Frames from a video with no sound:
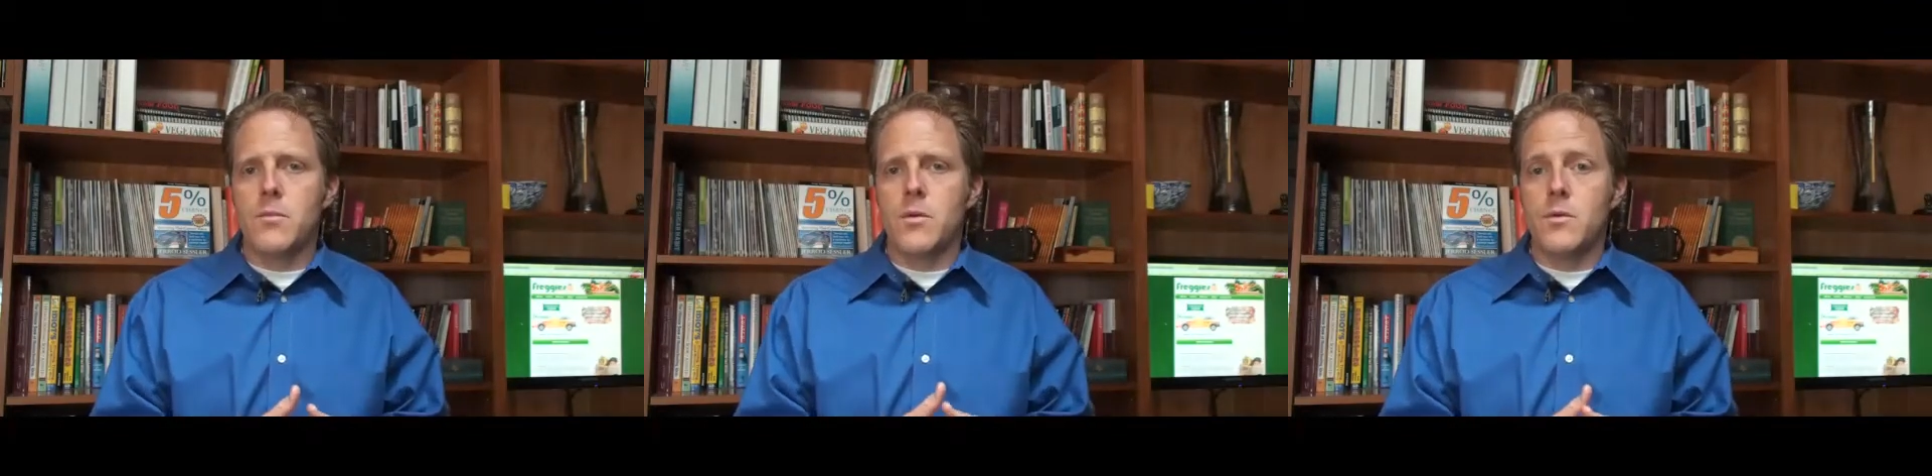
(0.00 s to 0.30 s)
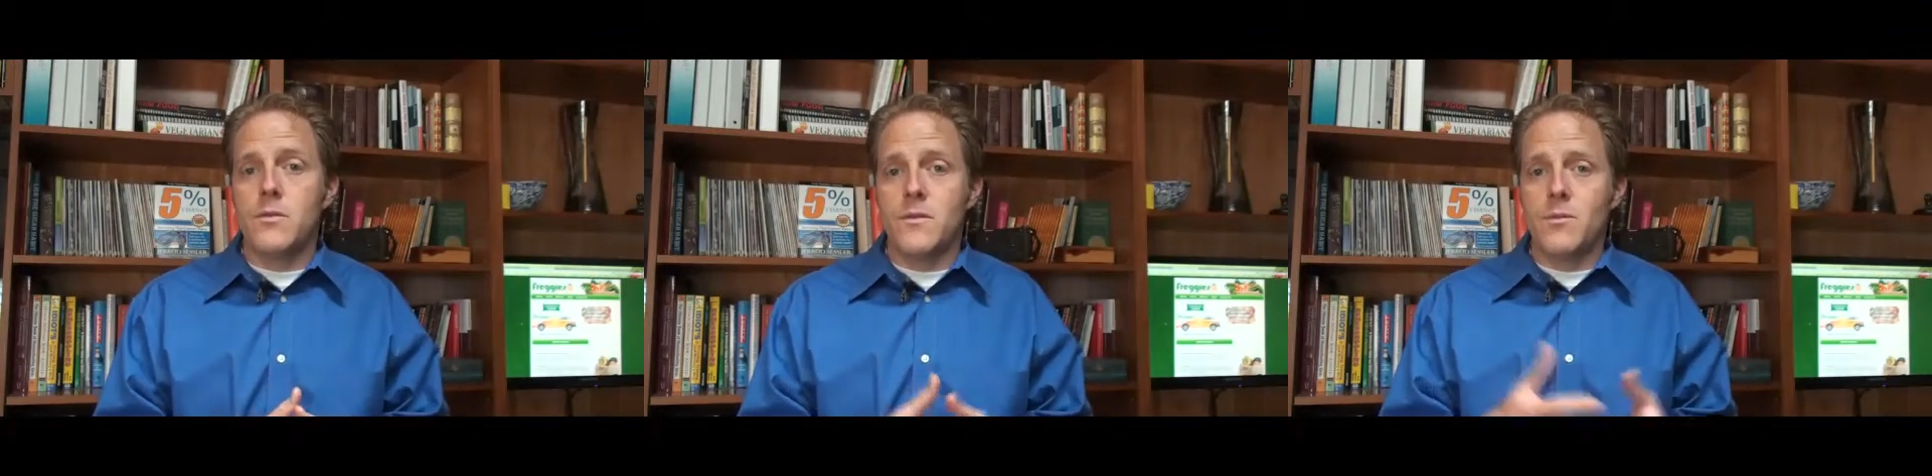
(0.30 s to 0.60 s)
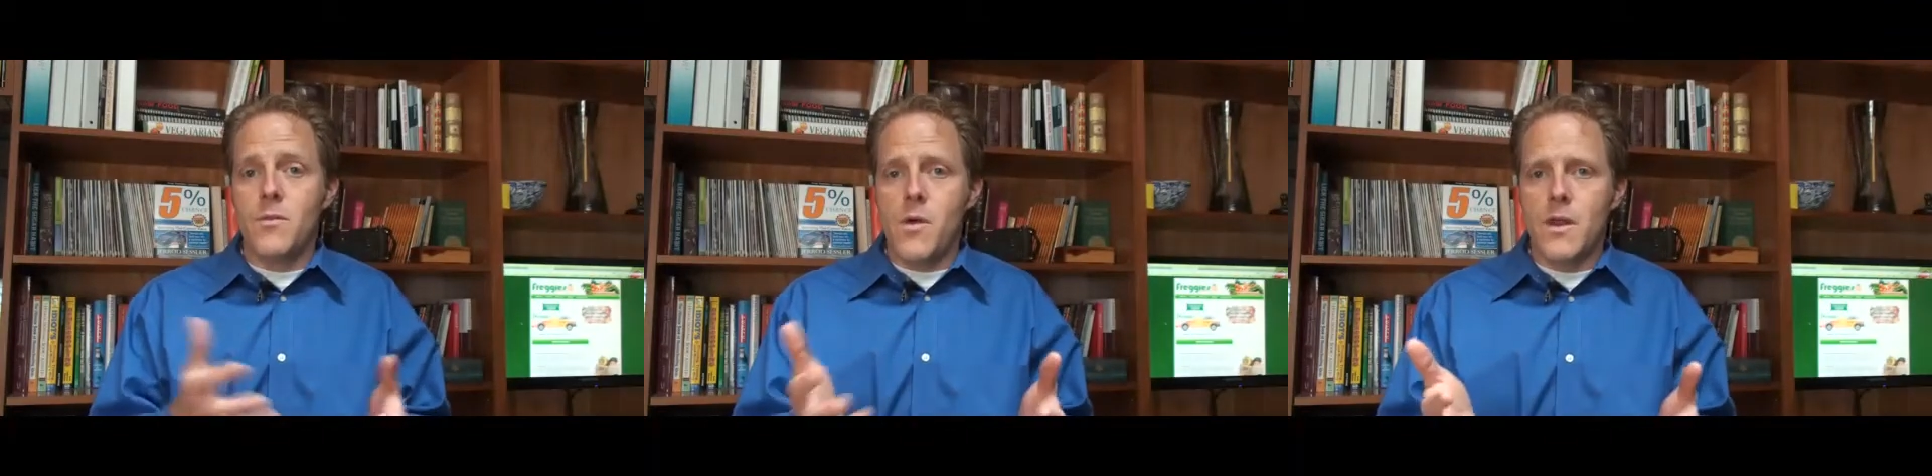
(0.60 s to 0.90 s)
produce,
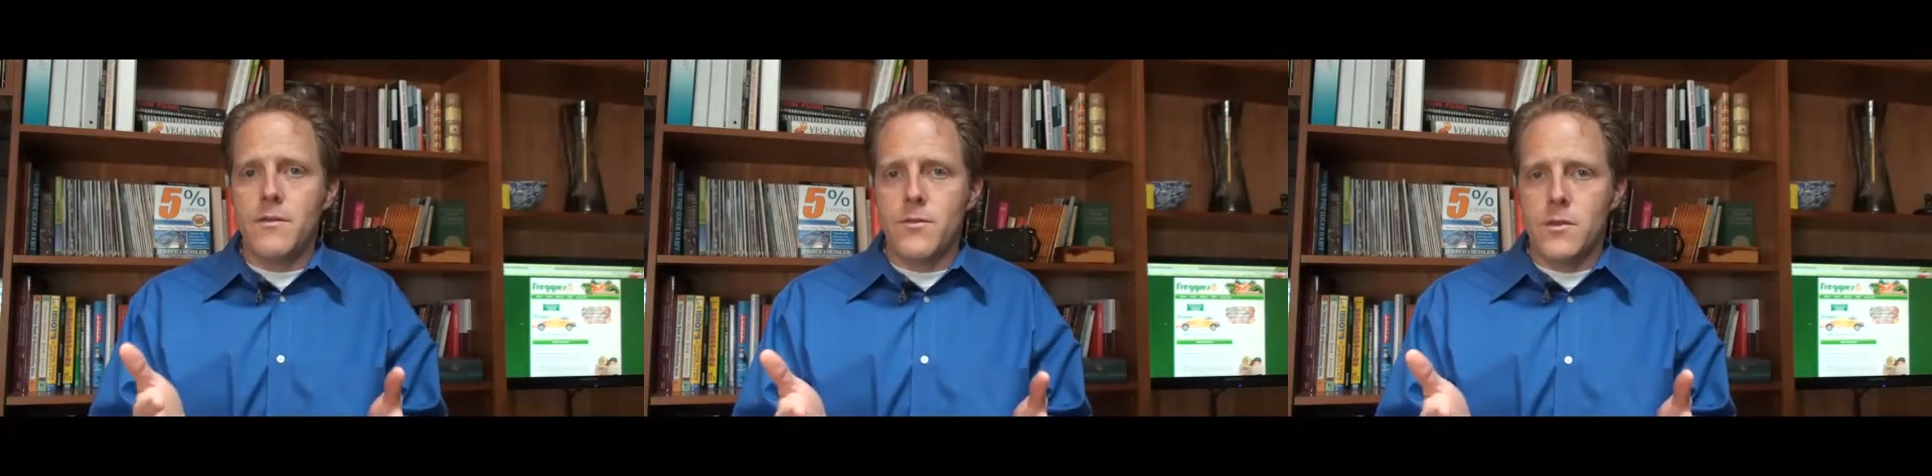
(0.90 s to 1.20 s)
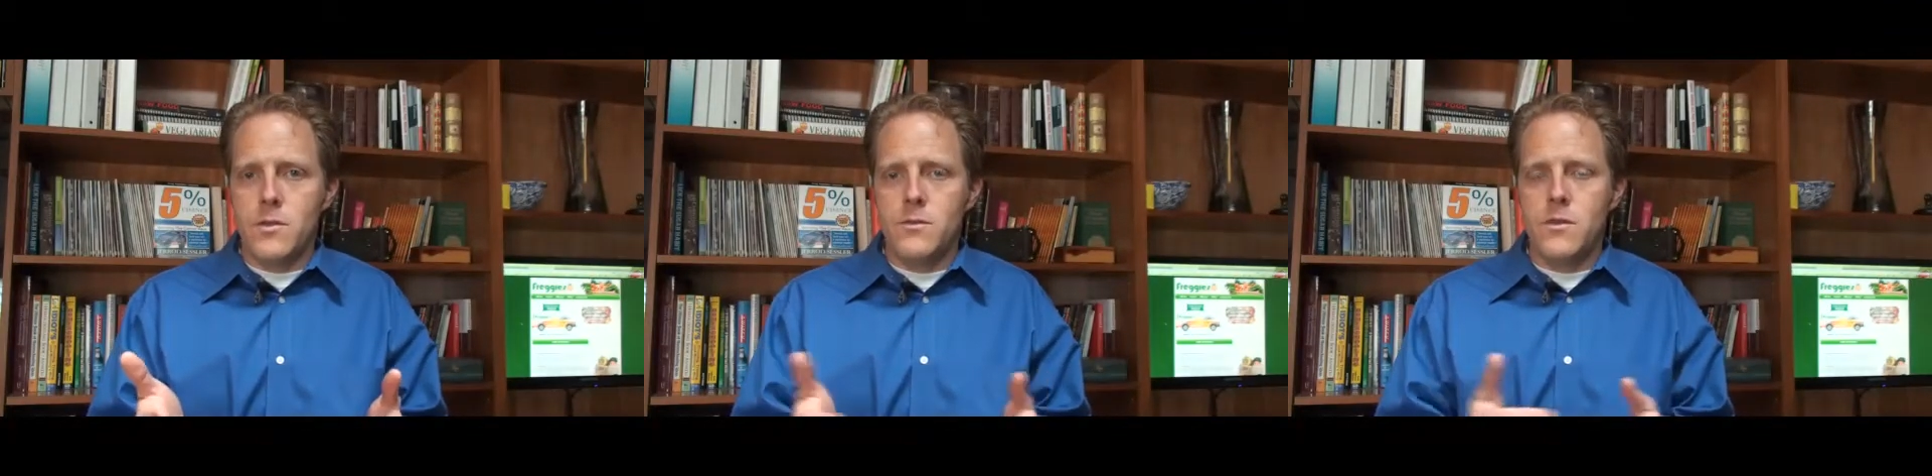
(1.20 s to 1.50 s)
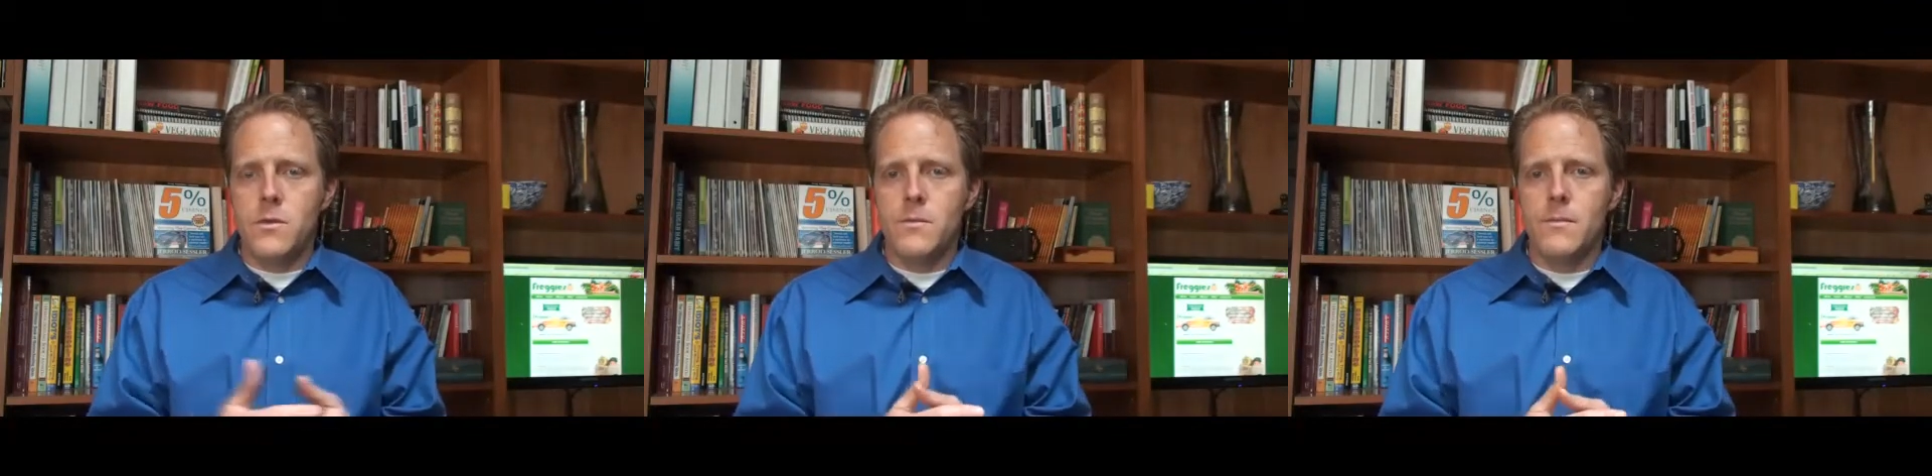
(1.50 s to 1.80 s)
and we want it for you
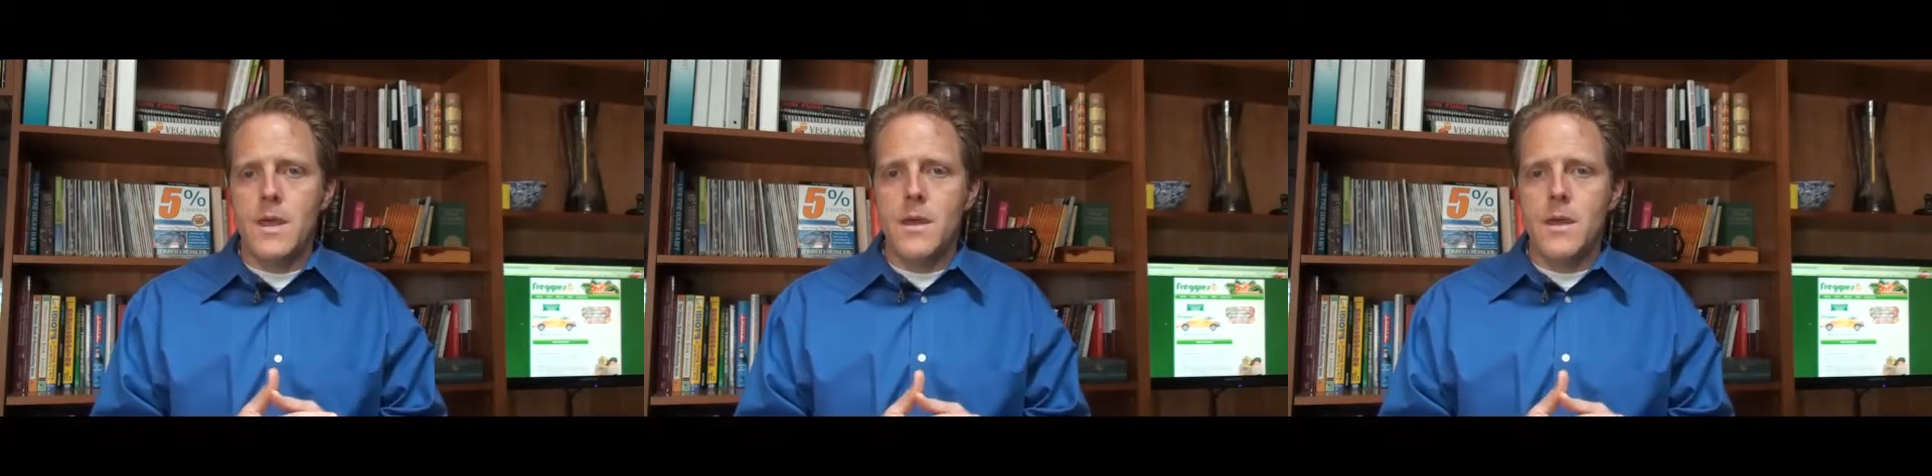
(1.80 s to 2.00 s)
too.